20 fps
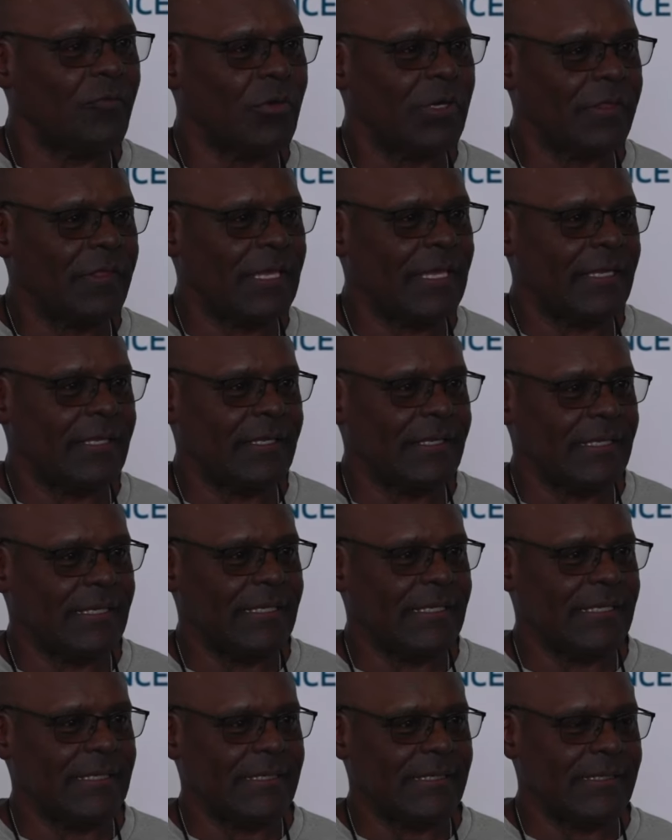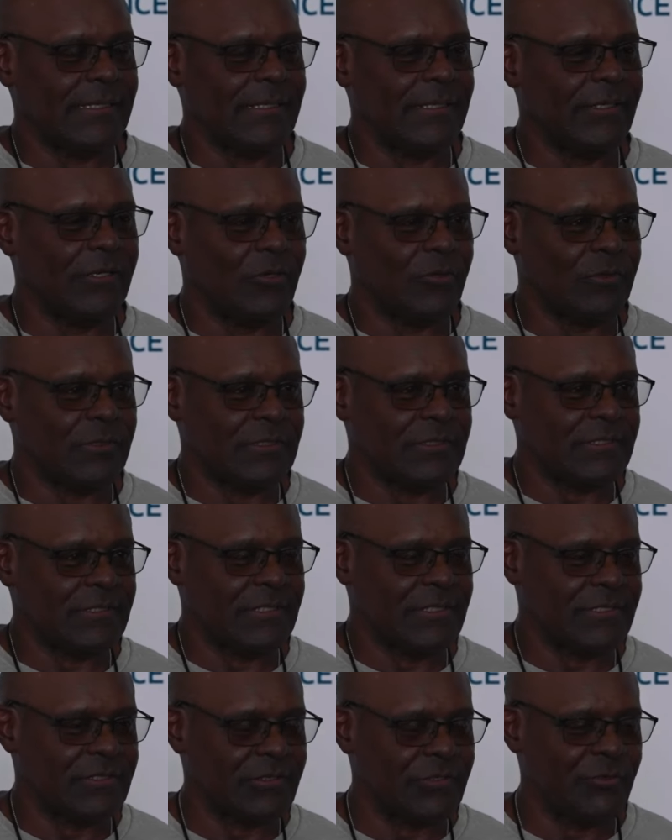Well,
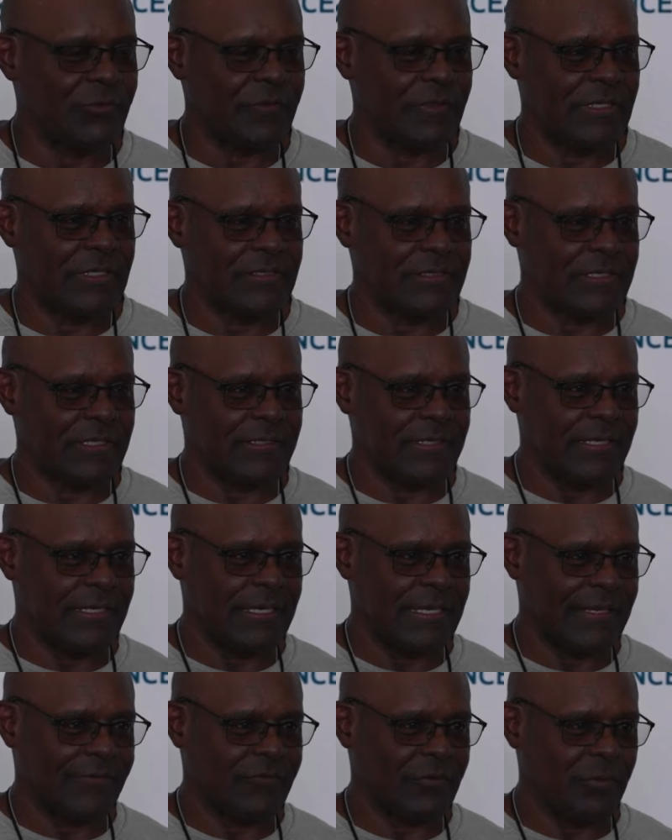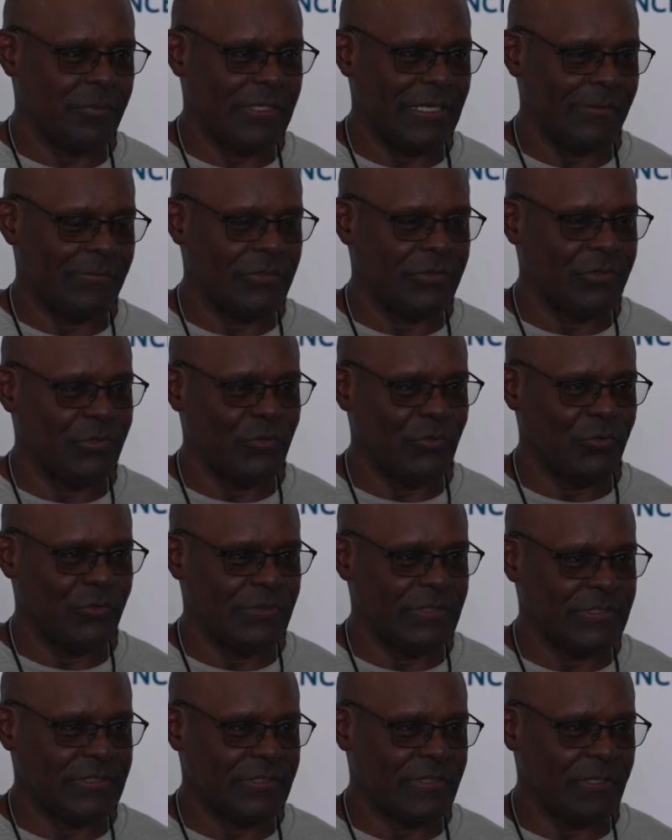it's two things that they have to be able to do
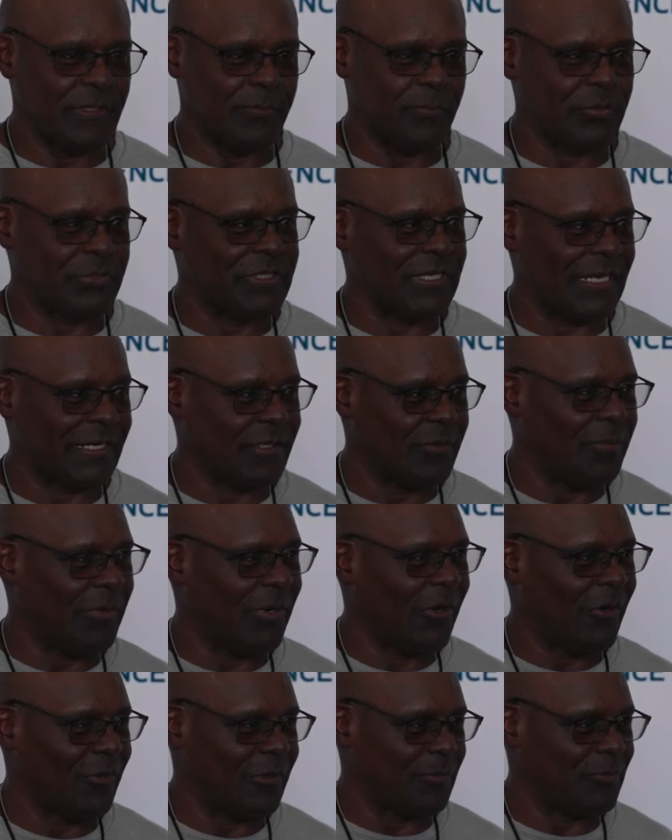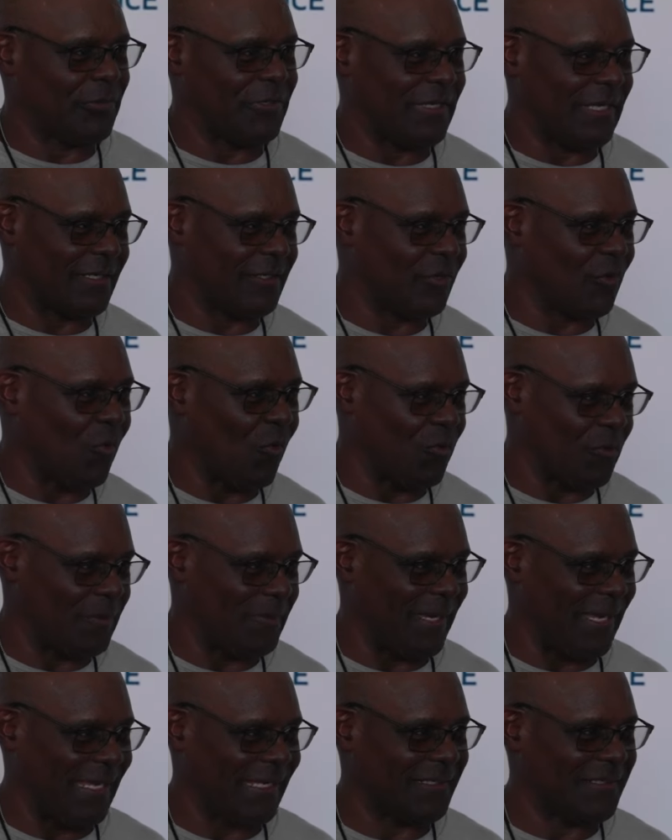is protect the ball and protect the
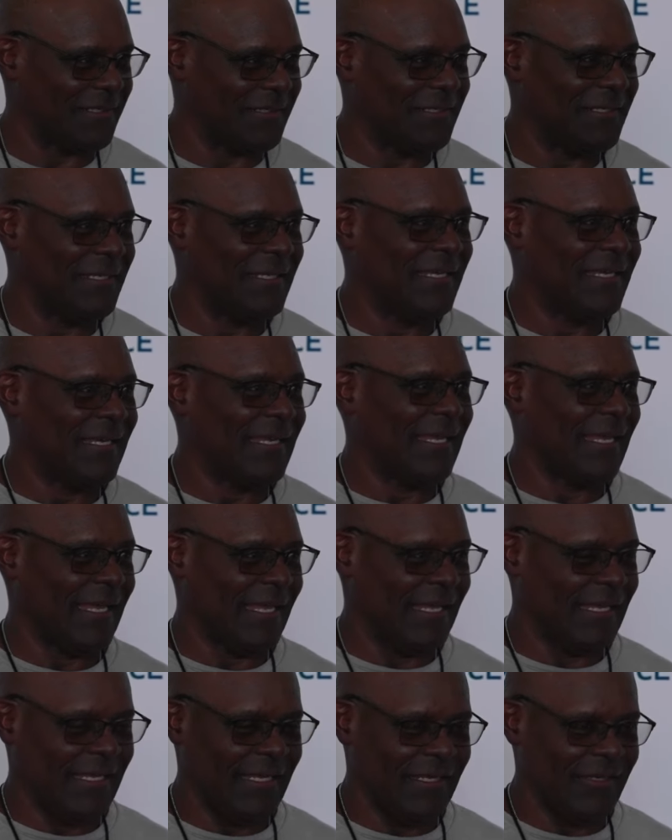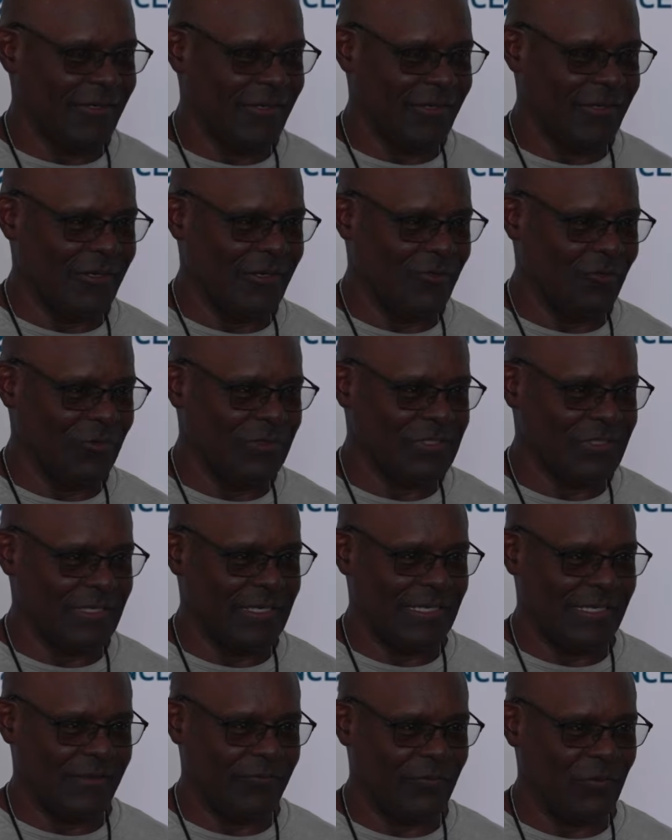quarterback. And we
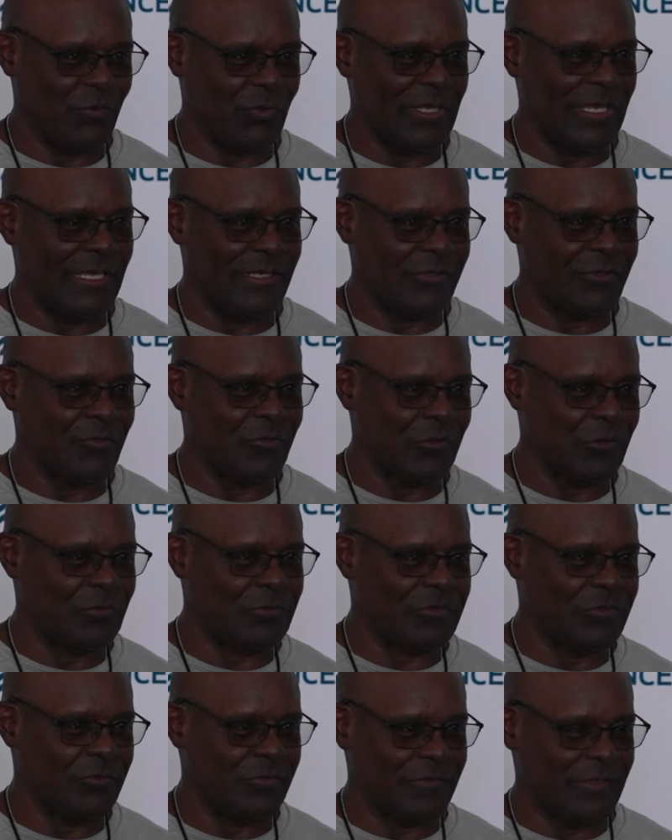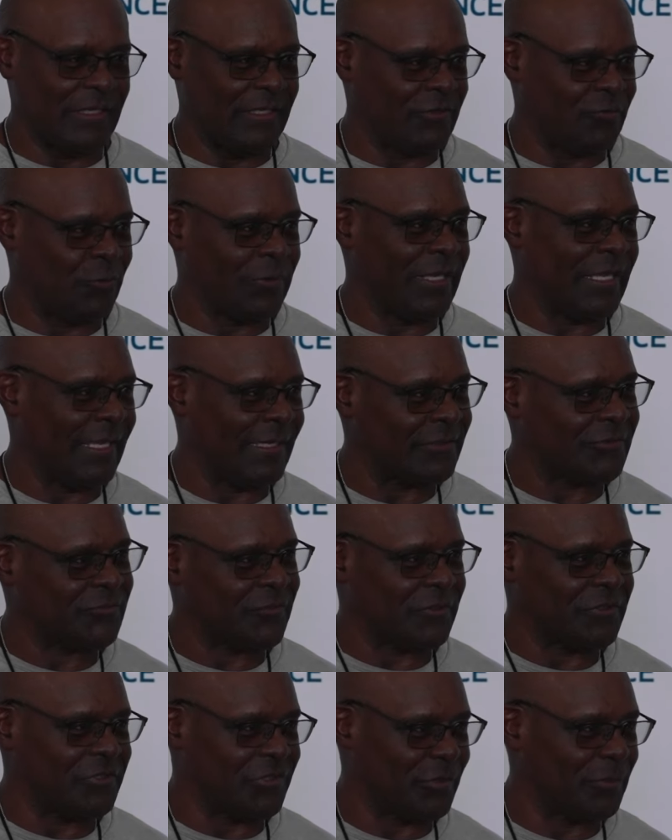say if you can't do those two things, we can't
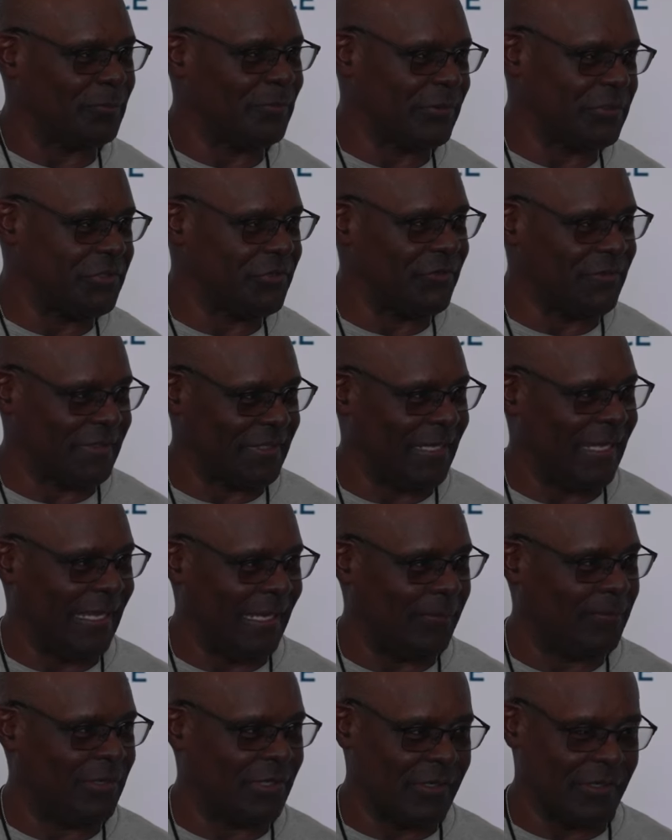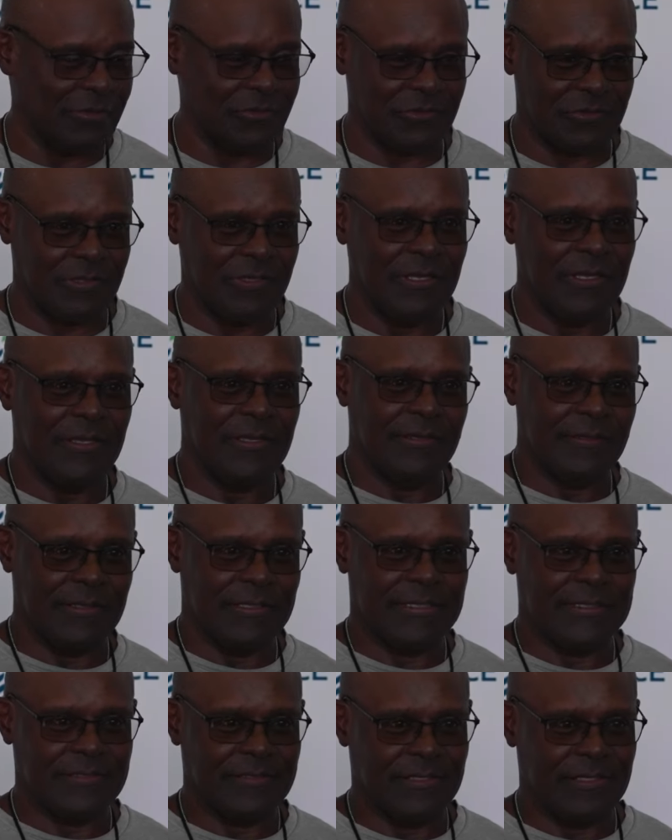trust you to put you in a game because,
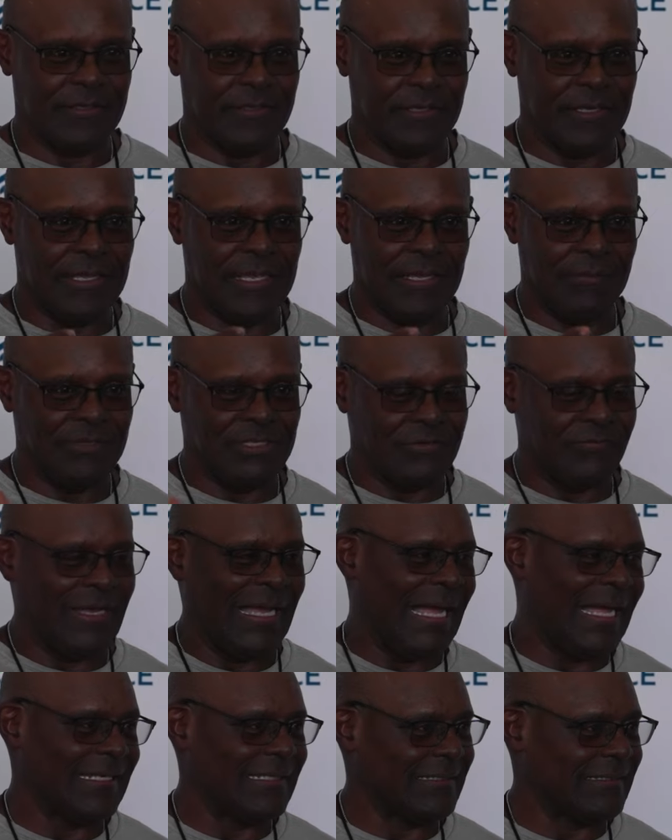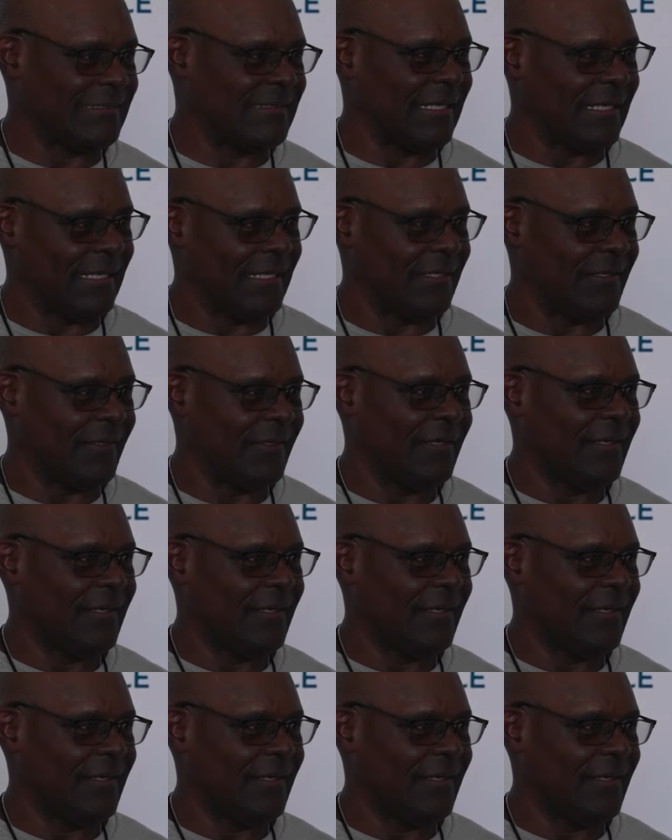like I said, the game is violent and